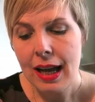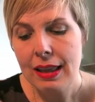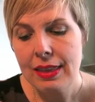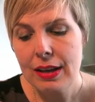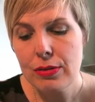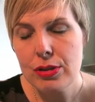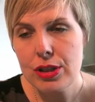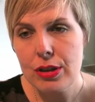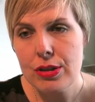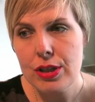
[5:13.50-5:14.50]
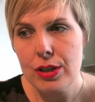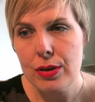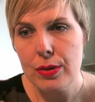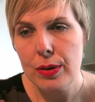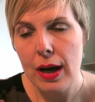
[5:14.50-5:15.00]
I think also
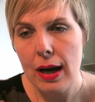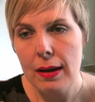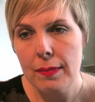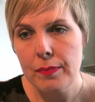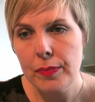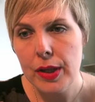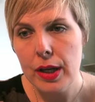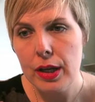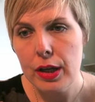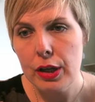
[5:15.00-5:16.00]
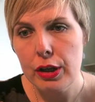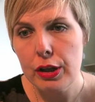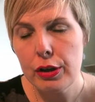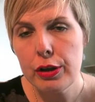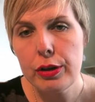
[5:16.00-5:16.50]
to
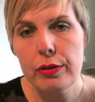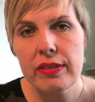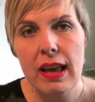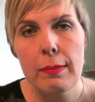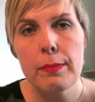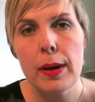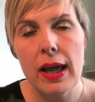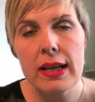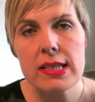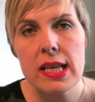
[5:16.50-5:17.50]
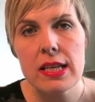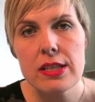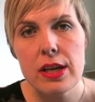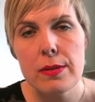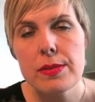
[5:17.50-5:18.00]
use templates in
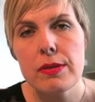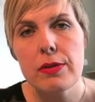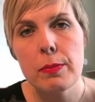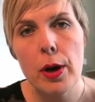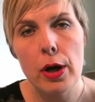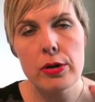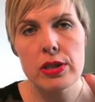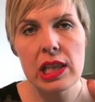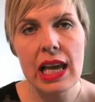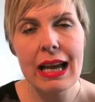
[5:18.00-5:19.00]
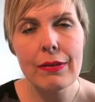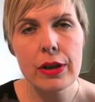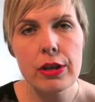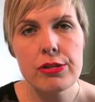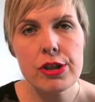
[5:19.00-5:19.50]
terms of the post layout
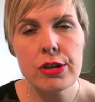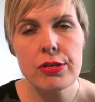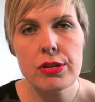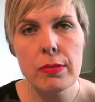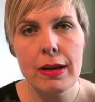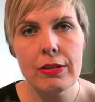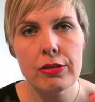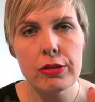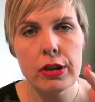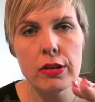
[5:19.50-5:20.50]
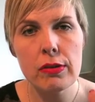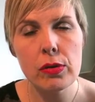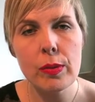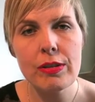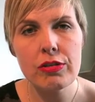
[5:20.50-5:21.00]
that you do, so make sure that they're
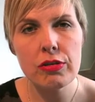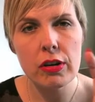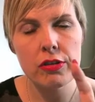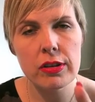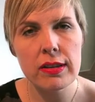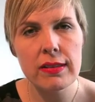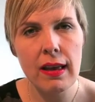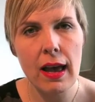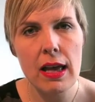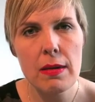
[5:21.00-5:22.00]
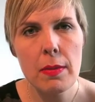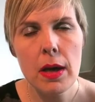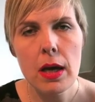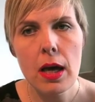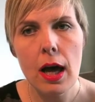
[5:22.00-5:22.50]
always structured the same.
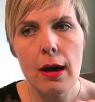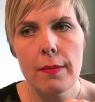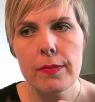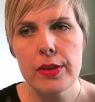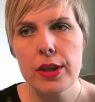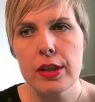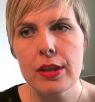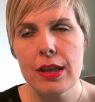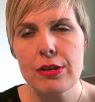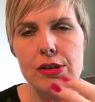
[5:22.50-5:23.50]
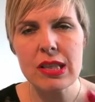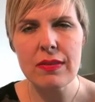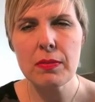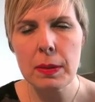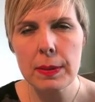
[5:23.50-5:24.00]
That it just
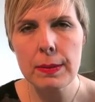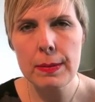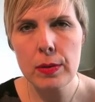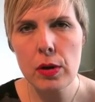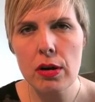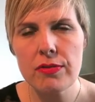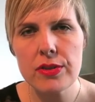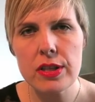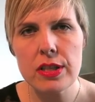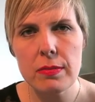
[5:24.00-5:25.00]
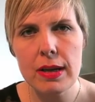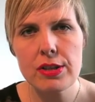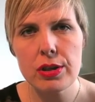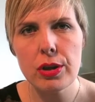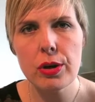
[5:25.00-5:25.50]
gives people a bit more confidence and
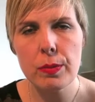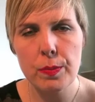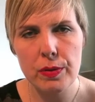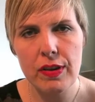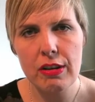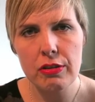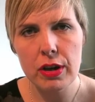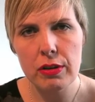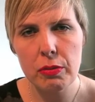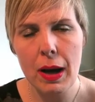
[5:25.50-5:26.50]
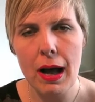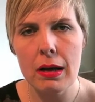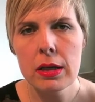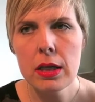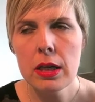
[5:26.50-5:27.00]
makes you look professional as
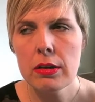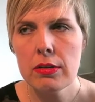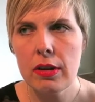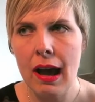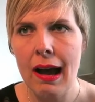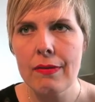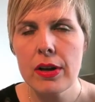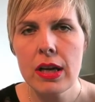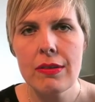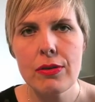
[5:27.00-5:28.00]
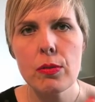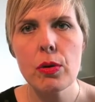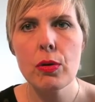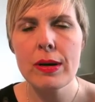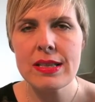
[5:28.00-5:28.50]
well, to have, if you
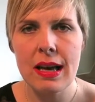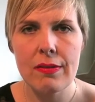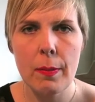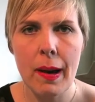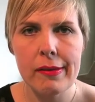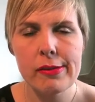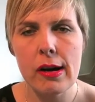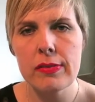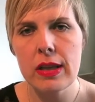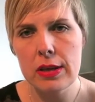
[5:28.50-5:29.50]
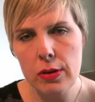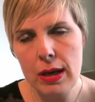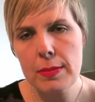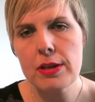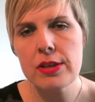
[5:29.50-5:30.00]
always have a paragraph and then your
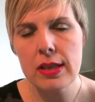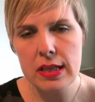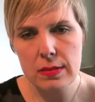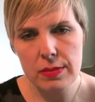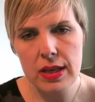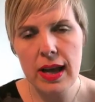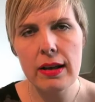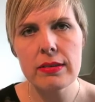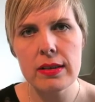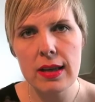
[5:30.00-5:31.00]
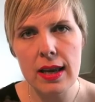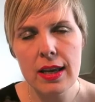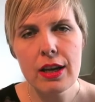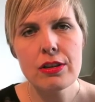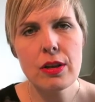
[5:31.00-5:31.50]
image and then something else, and then
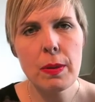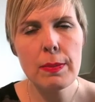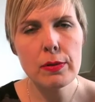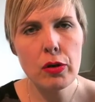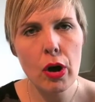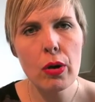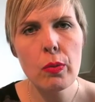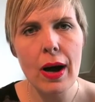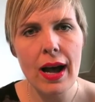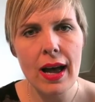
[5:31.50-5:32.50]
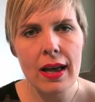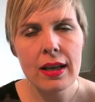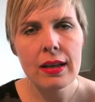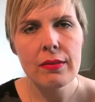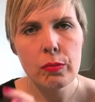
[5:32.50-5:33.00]
so people know where,
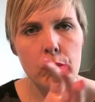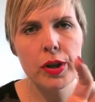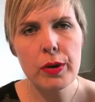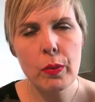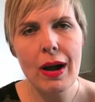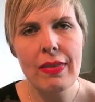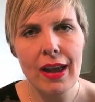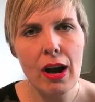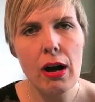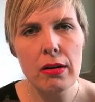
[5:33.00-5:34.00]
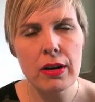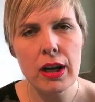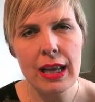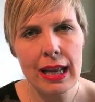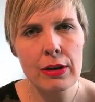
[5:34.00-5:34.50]
you know, where they are
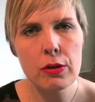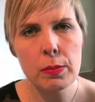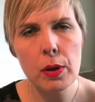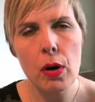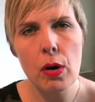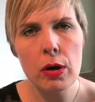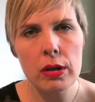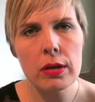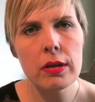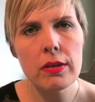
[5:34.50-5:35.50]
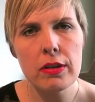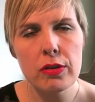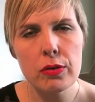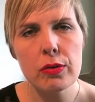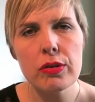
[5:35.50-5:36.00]
in your blog, and that
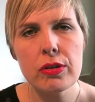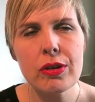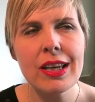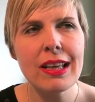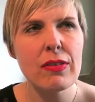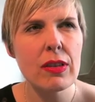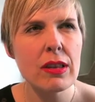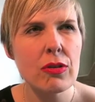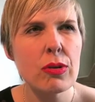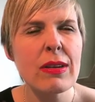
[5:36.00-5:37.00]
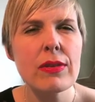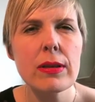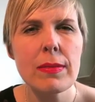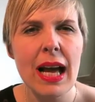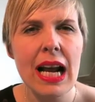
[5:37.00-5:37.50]
you're giving
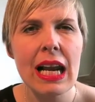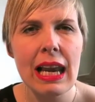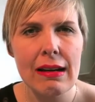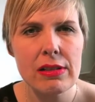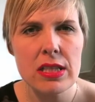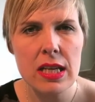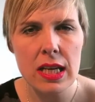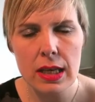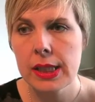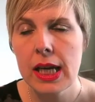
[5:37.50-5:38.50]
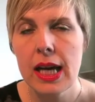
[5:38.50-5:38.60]
them that clarity.